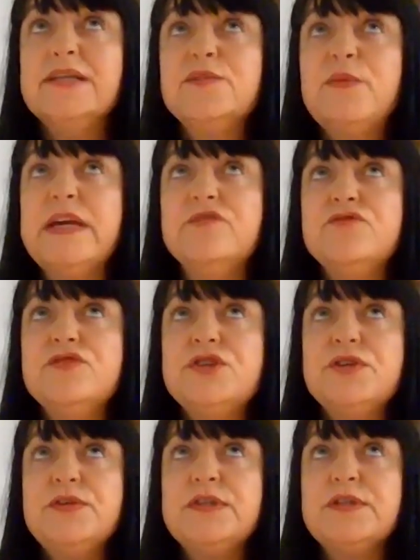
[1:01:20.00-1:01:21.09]
as we
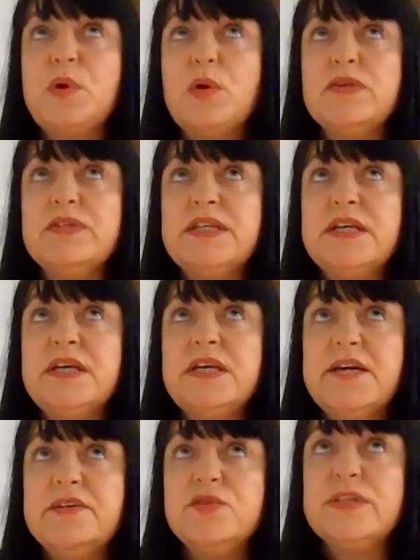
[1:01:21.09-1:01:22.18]
introduce the
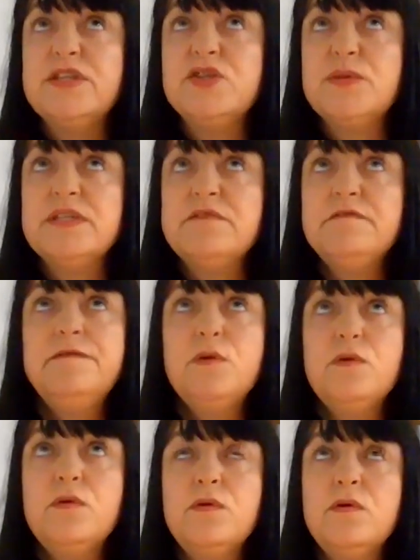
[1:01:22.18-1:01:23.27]
policy in
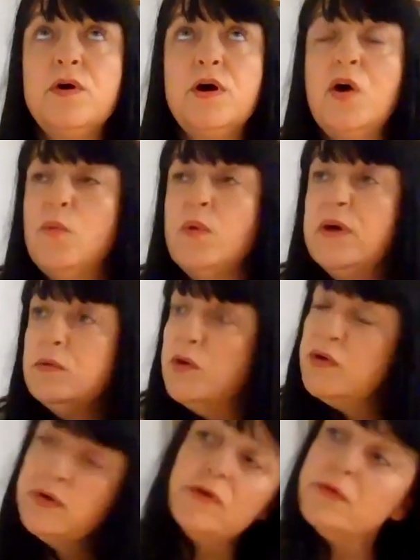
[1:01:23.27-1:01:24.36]
2024, we'll
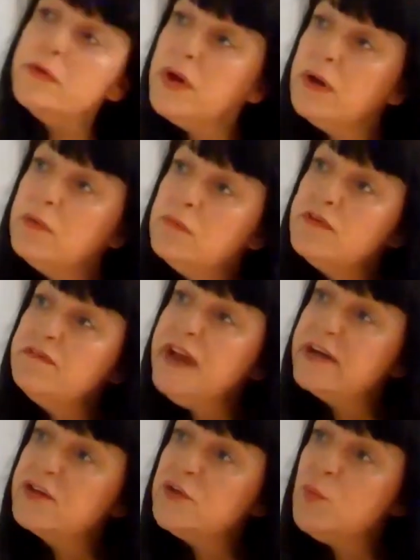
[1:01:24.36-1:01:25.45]

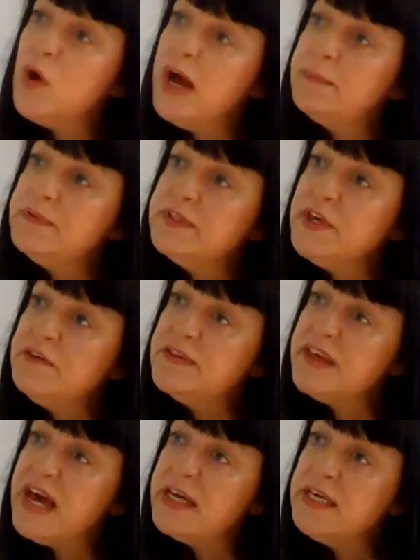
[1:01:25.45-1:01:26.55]
reflect on what happens over
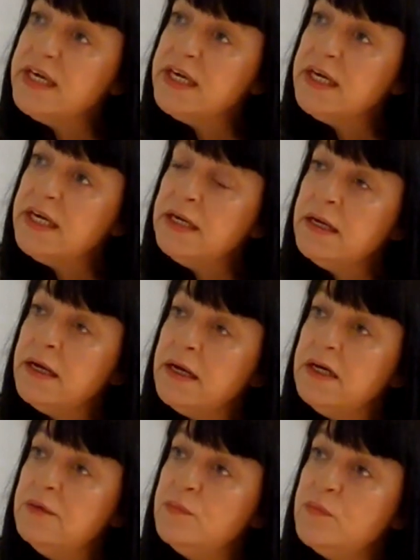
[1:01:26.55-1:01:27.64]
that year
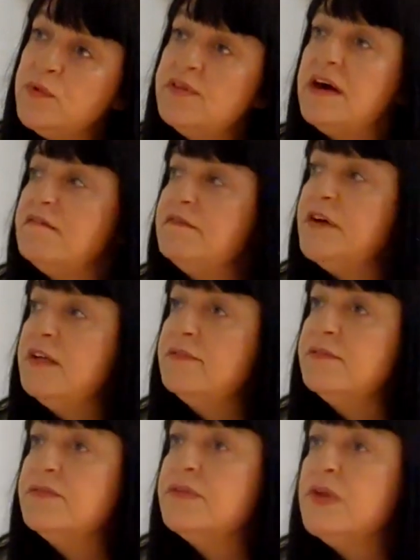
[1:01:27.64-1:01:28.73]
with that
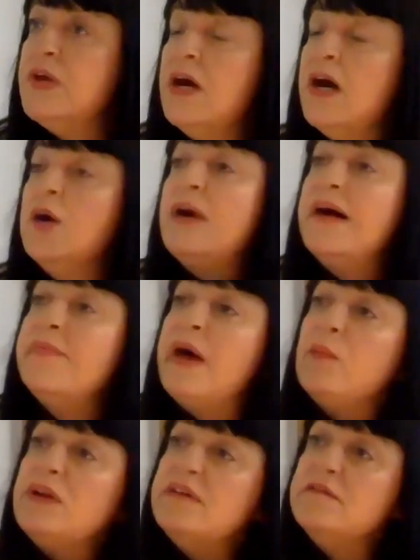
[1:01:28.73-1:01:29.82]
fund, and
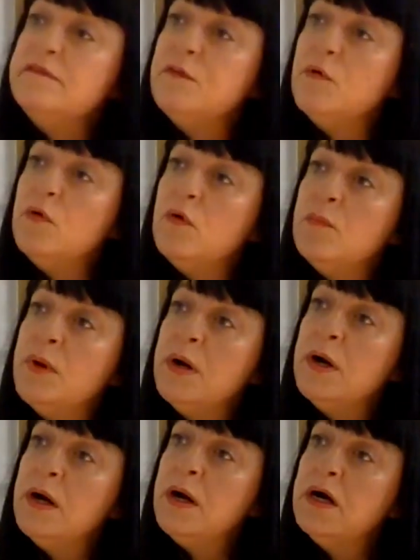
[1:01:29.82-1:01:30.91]
that will
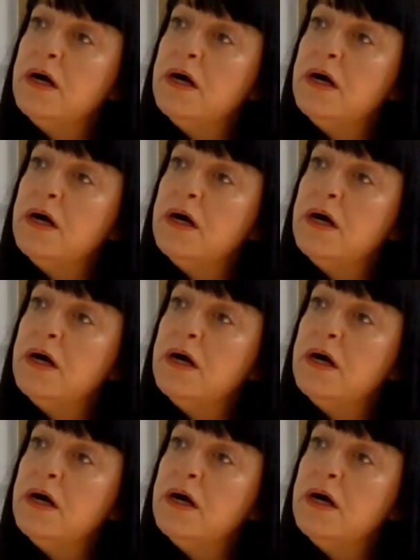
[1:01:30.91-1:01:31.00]
inform